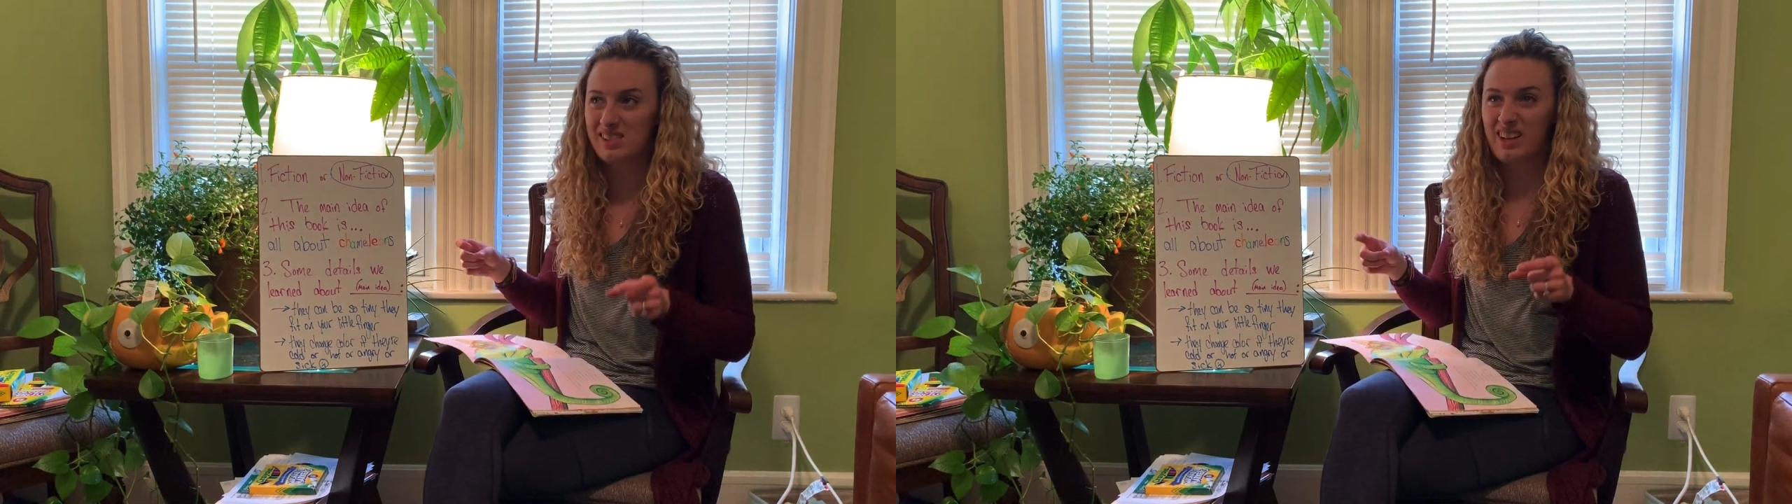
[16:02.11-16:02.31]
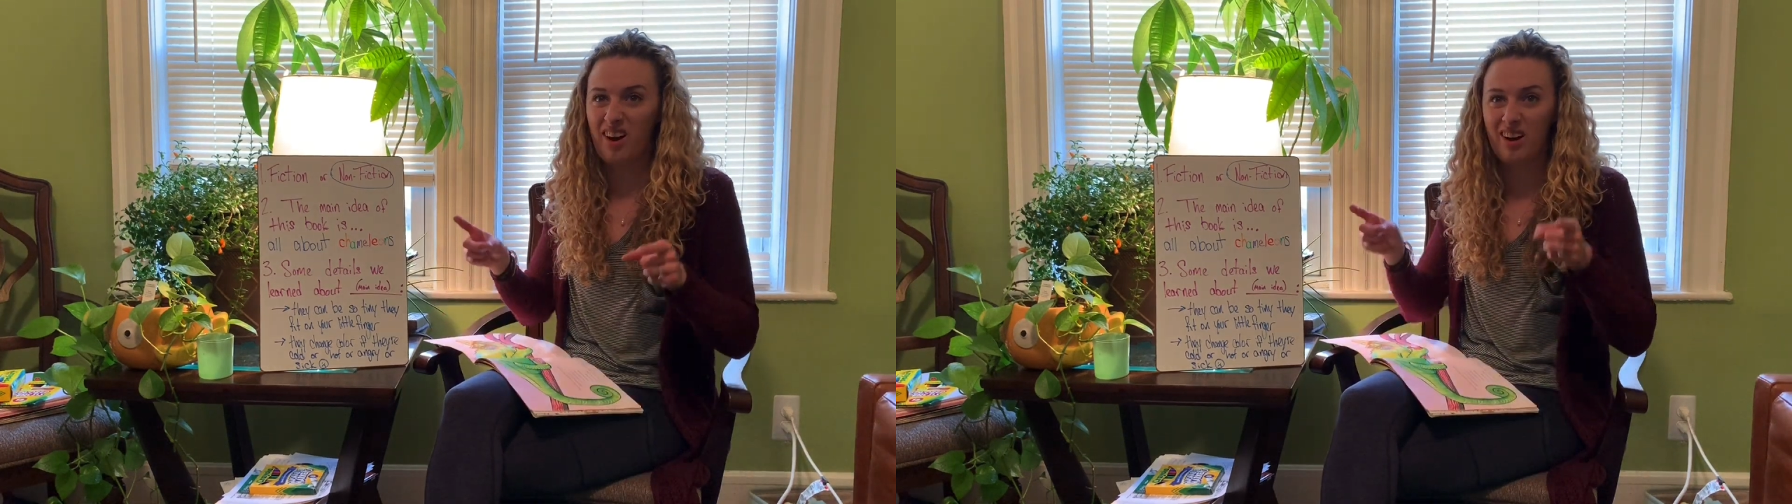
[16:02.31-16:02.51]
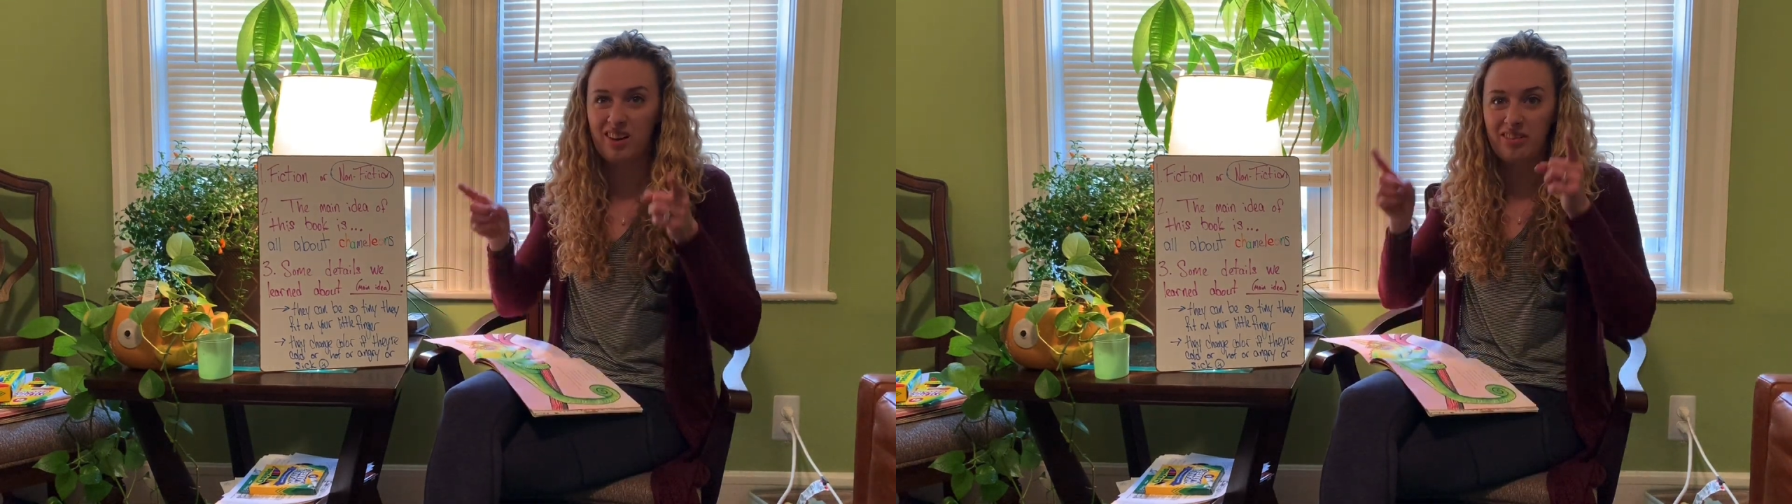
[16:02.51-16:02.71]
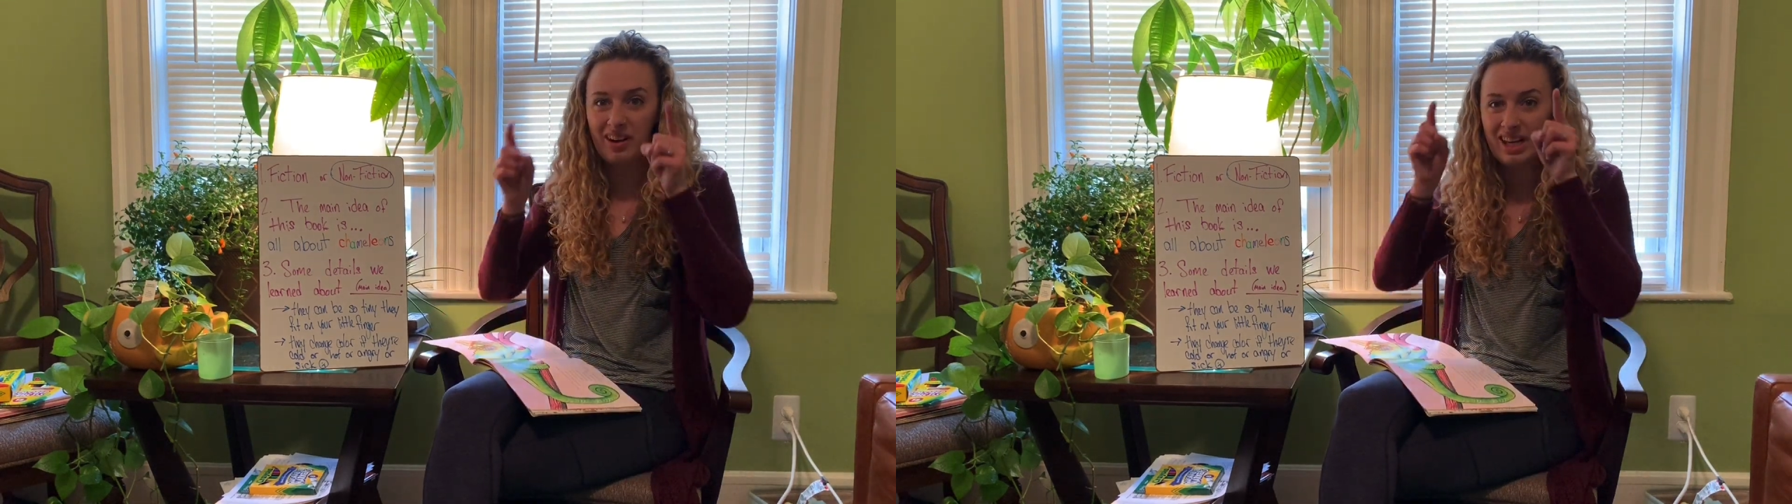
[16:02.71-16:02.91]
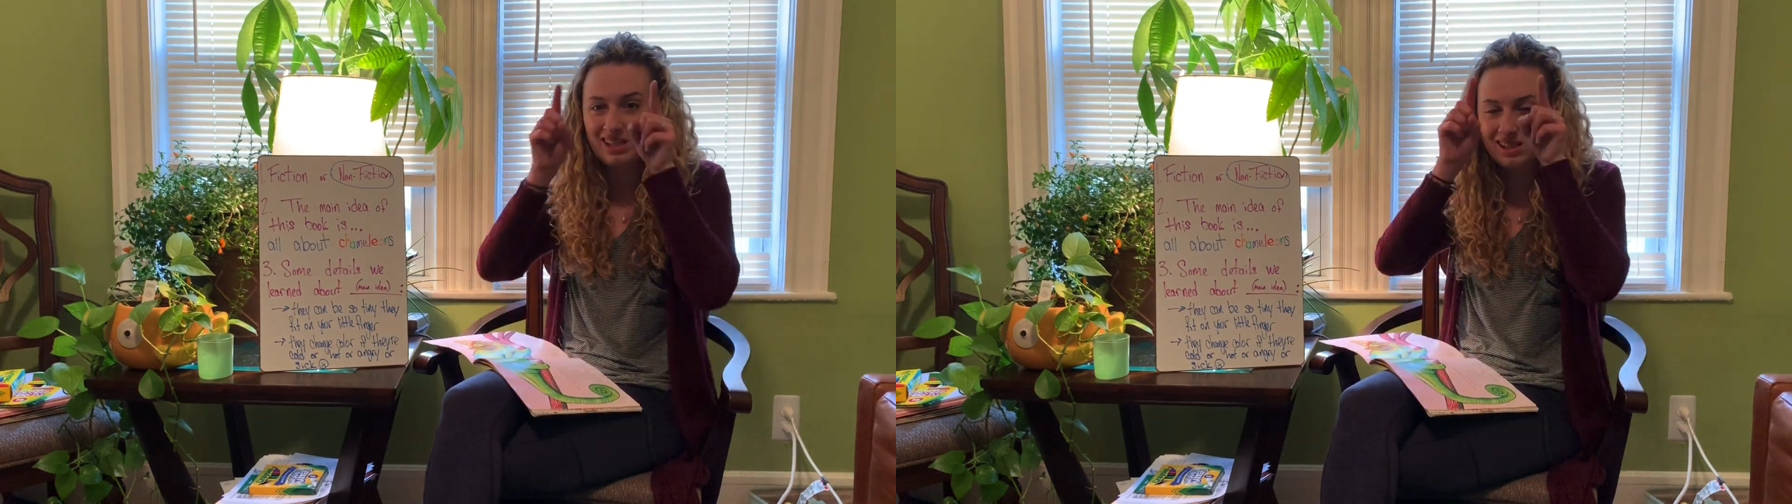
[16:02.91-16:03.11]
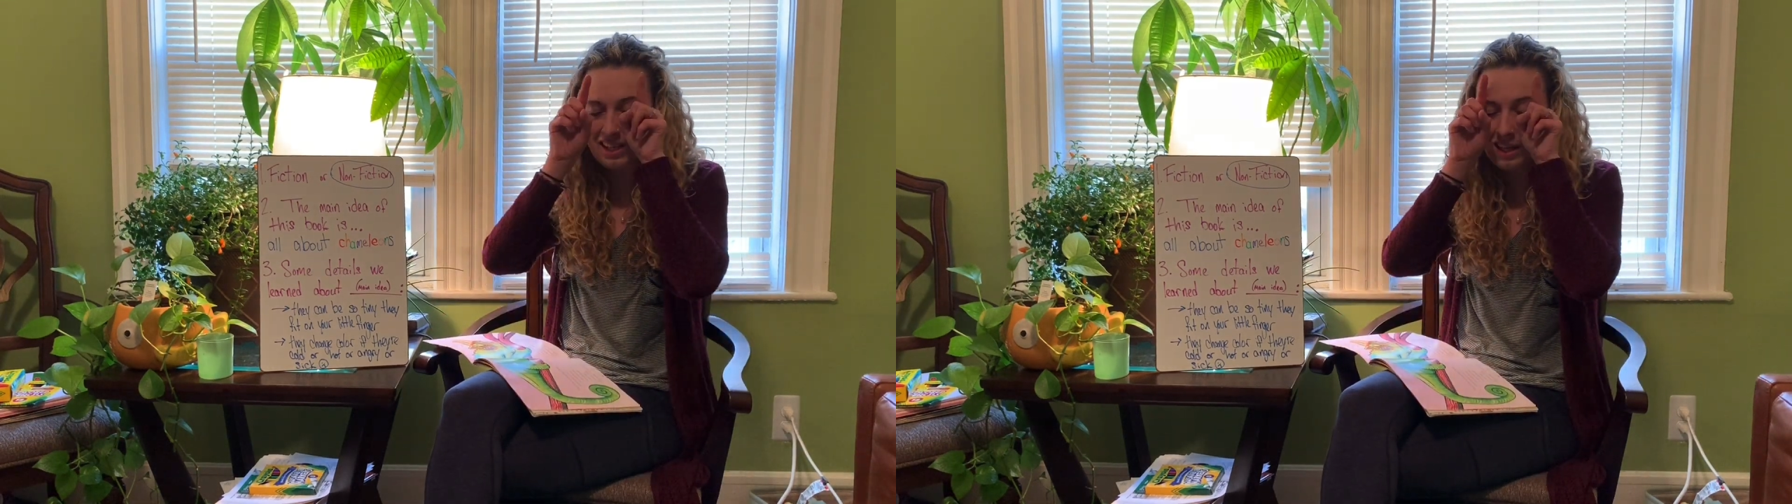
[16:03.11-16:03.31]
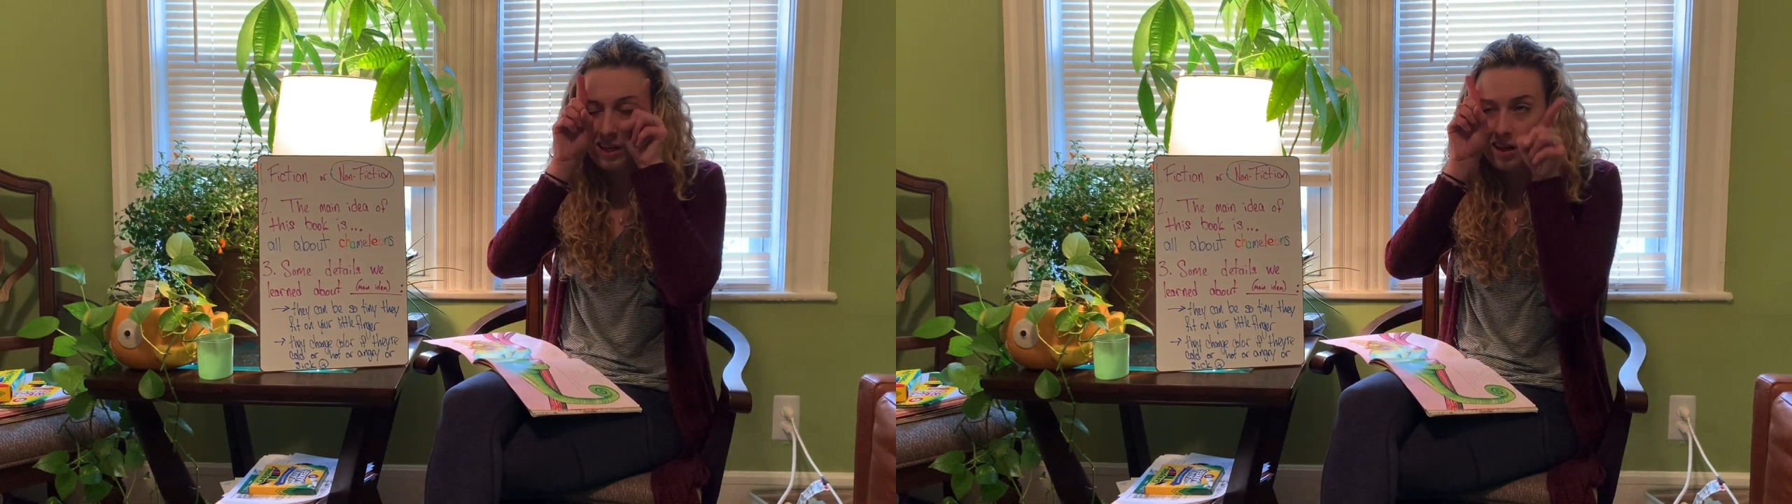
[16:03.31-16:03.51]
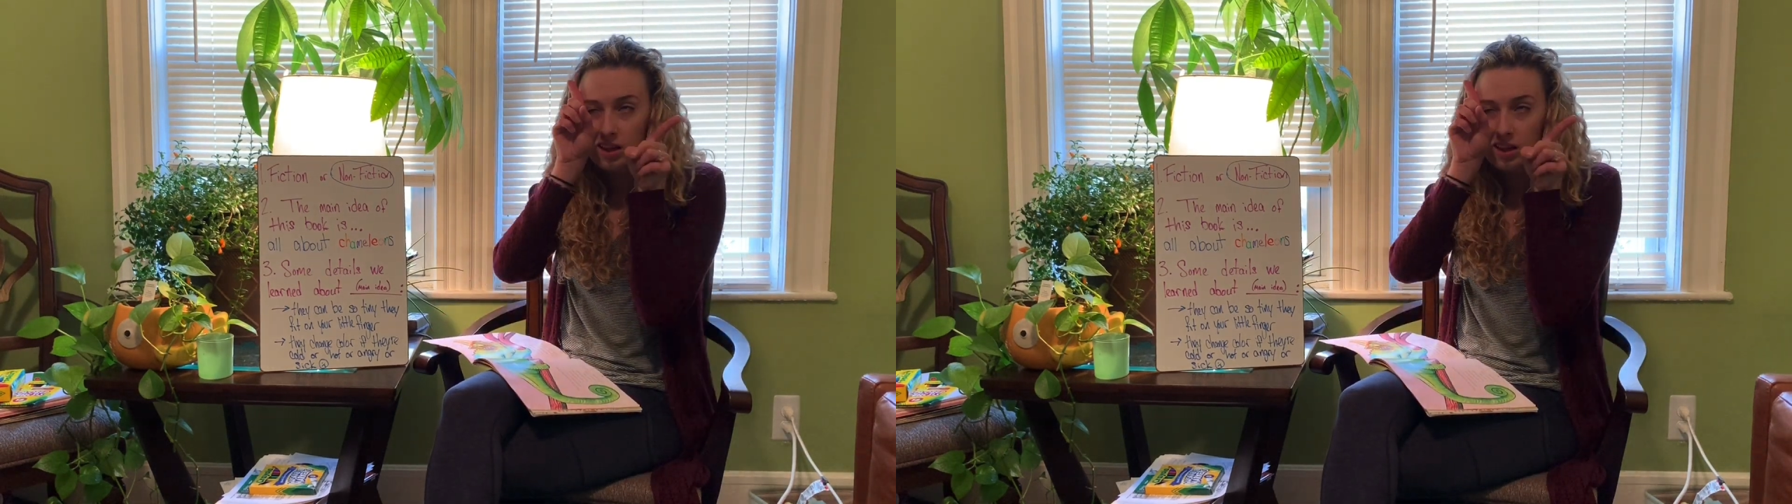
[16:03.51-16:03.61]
They are crazy.